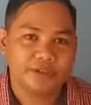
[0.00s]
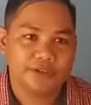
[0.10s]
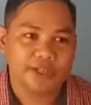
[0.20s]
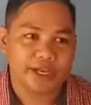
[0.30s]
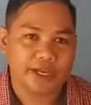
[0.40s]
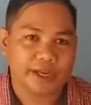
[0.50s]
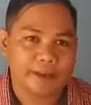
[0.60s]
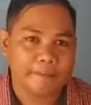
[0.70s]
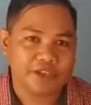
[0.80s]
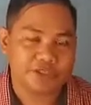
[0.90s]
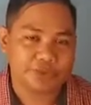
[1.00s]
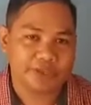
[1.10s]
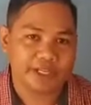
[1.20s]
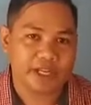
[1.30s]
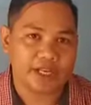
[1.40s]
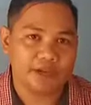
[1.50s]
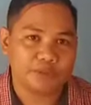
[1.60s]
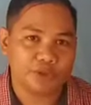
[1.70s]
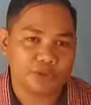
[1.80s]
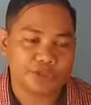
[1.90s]
The historical
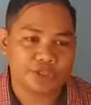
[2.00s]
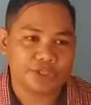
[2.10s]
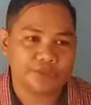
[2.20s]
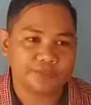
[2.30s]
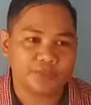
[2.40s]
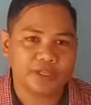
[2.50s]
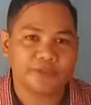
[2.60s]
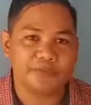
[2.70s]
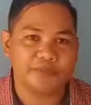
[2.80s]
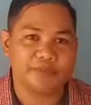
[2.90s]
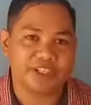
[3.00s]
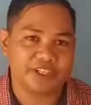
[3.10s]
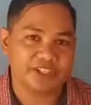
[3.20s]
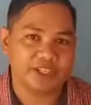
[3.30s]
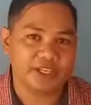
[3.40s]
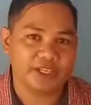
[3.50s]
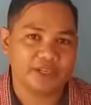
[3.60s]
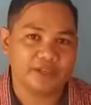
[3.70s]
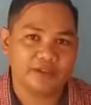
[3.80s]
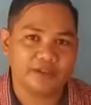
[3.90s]
approach, feministic,
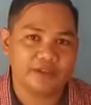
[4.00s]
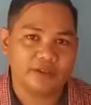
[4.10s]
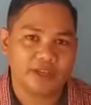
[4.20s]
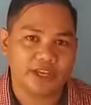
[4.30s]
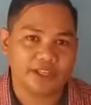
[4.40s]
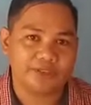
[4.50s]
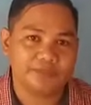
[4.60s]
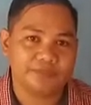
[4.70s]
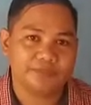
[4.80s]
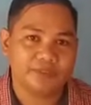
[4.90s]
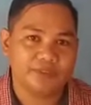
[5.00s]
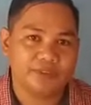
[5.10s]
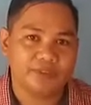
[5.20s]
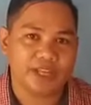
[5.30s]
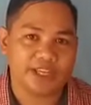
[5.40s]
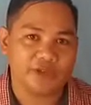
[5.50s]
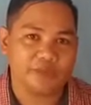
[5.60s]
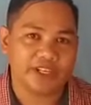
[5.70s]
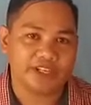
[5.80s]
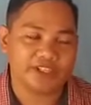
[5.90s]
and the
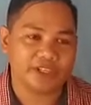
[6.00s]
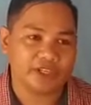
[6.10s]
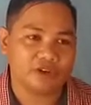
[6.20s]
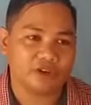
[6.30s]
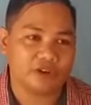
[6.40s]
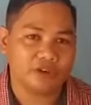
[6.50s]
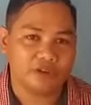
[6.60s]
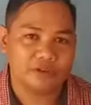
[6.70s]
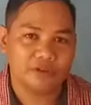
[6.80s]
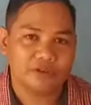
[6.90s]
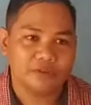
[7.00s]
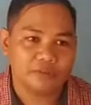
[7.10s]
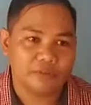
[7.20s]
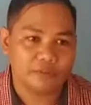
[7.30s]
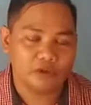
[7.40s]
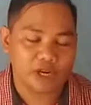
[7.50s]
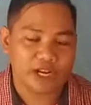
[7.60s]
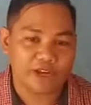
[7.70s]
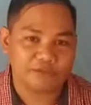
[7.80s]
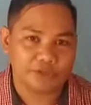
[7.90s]
humanistic or
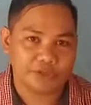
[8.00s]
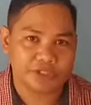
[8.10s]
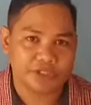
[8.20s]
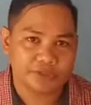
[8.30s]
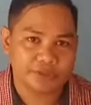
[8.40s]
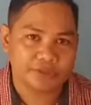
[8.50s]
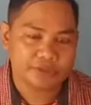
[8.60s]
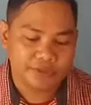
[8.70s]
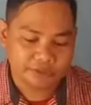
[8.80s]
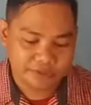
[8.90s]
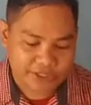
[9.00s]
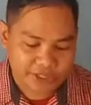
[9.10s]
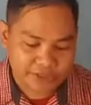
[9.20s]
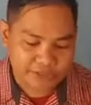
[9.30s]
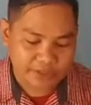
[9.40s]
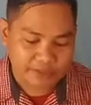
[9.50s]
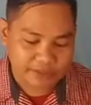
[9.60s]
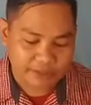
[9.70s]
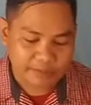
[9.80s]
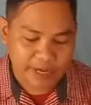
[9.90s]
moral approach. First, we
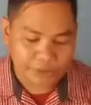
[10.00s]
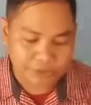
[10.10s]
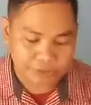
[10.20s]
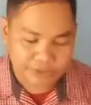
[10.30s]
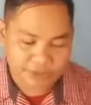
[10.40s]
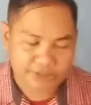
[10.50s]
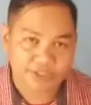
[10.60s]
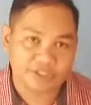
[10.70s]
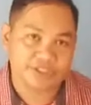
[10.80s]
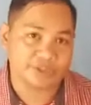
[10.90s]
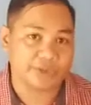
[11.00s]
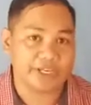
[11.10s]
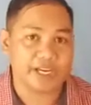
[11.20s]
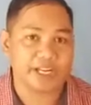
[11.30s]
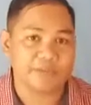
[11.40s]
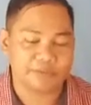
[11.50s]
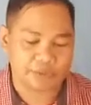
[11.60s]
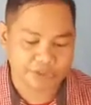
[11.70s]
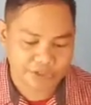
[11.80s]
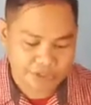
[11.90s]
talk about historical
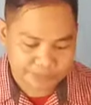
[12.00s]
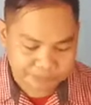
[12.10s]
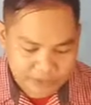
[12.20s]
approach.